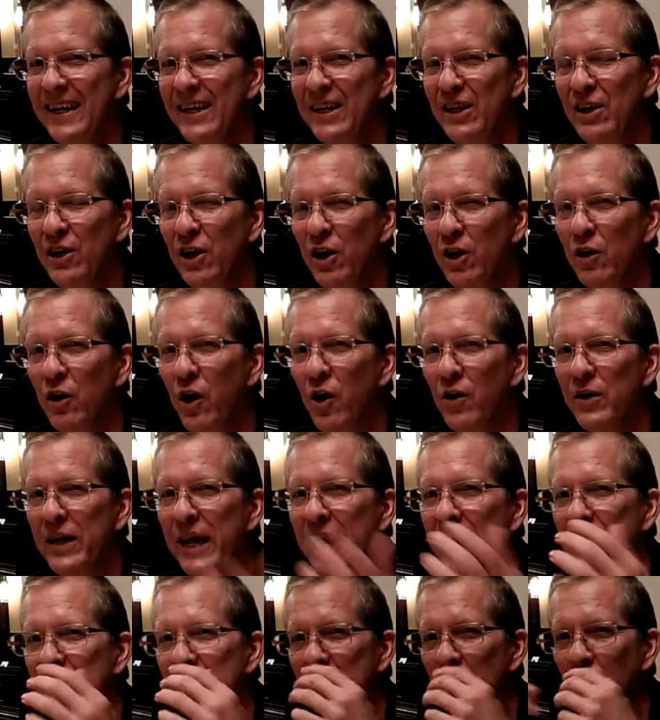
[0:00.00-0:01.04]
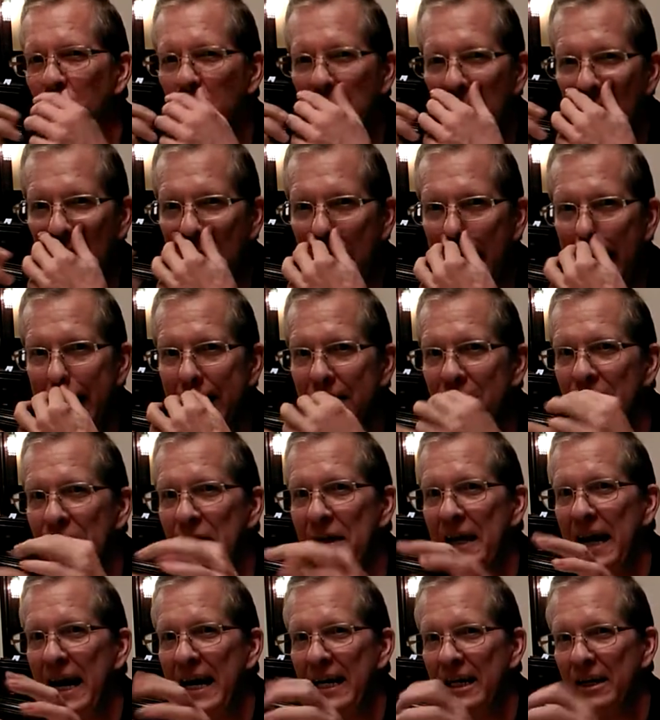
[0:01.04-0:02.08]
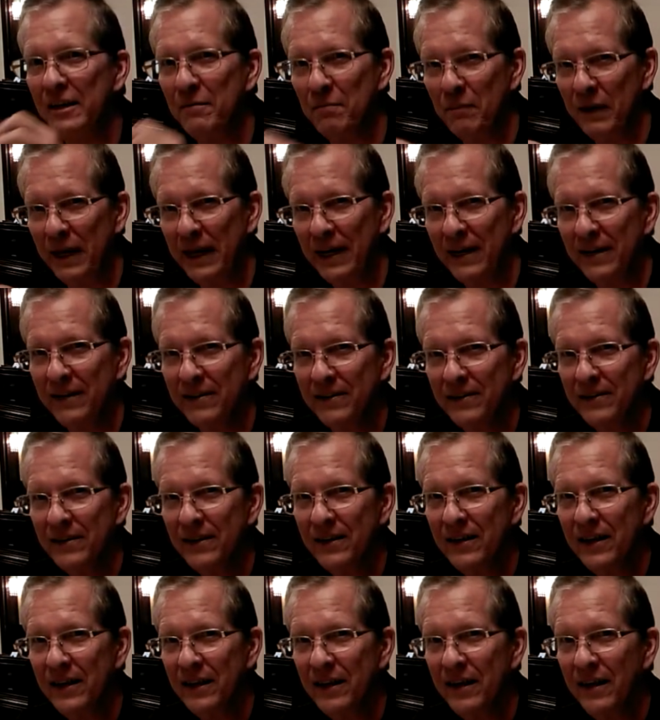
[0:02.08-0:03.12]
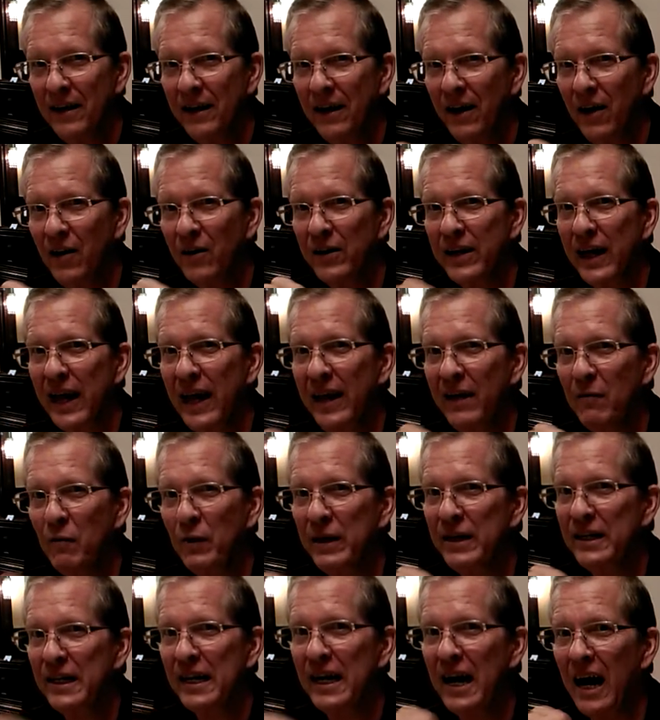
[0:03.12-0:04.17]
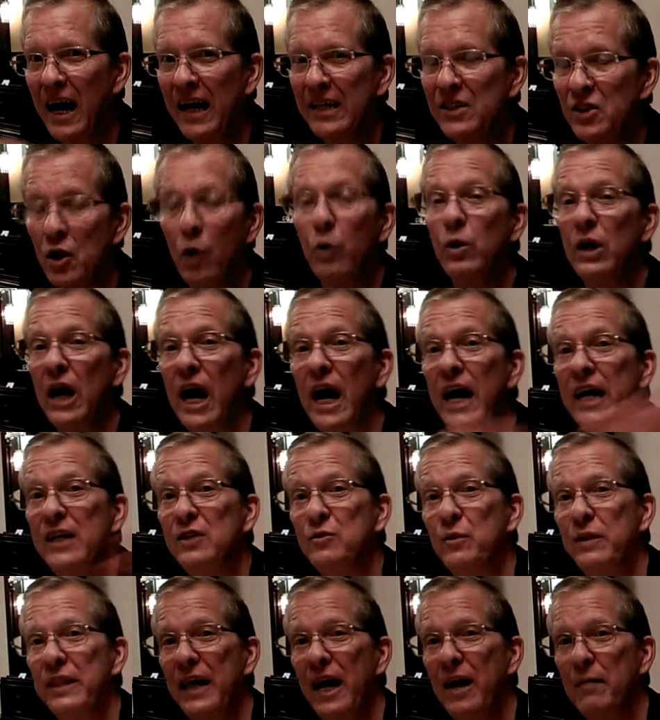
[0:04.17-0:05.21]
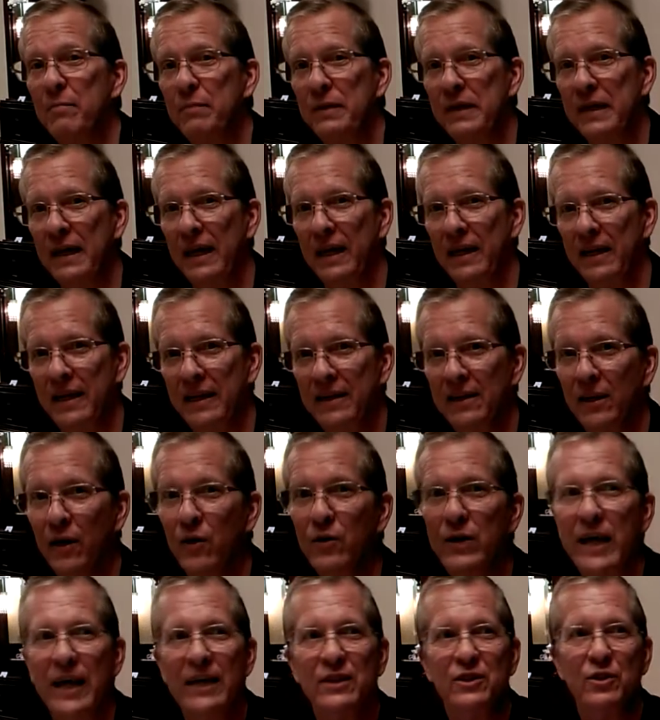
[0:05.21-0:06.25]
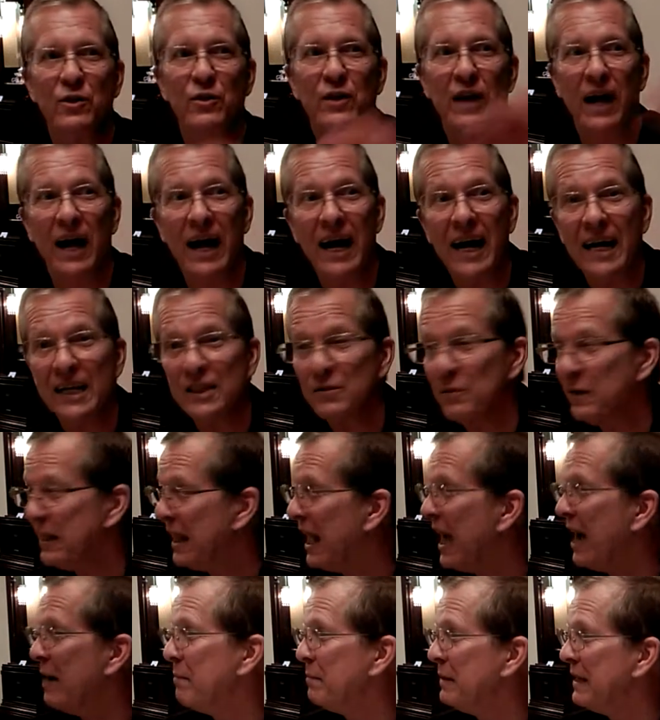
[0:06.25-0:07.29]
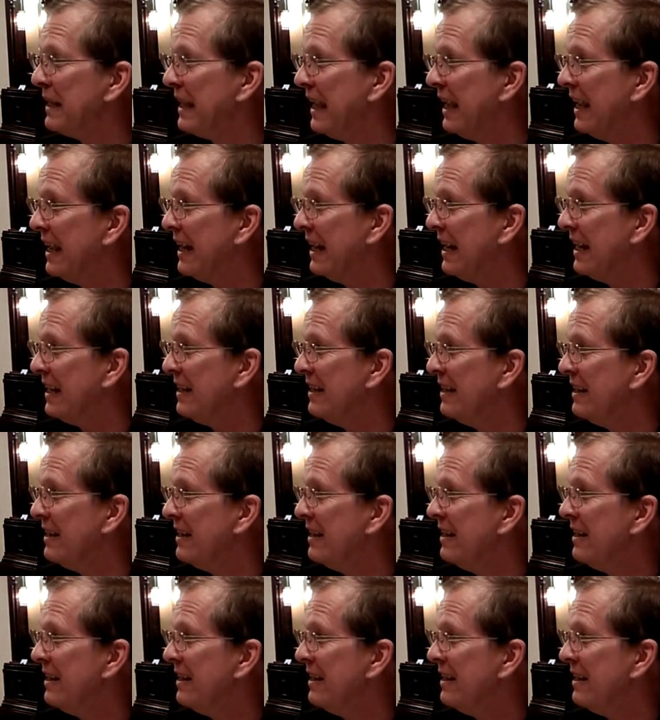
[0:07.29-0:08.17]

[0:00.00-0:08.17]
You know, okay, so God created me. Okay, when did God's? Oh, God's without beginning. Okay, so God's without beginning.